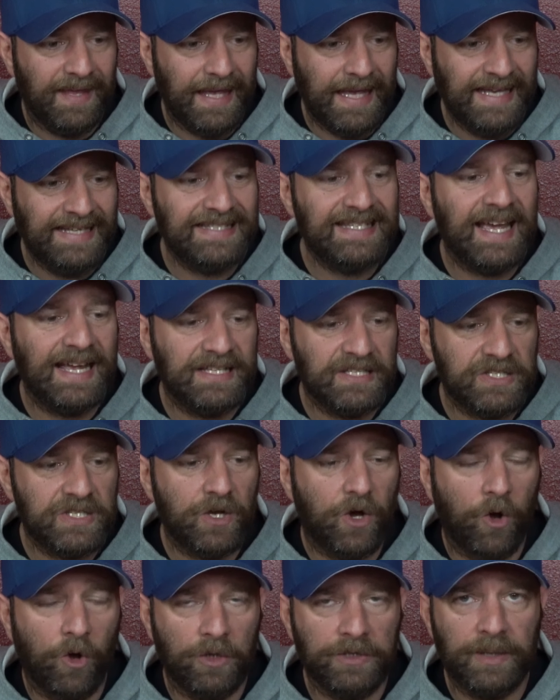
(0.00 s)
it tends
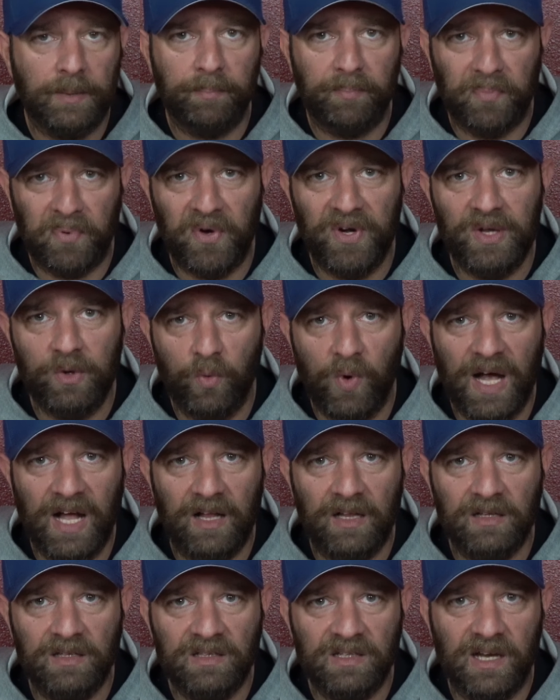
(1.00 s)
to hold up pretty
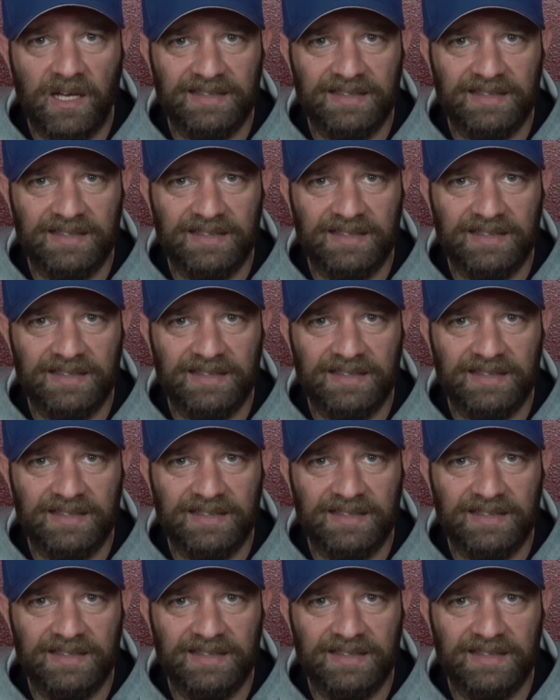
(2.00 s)
well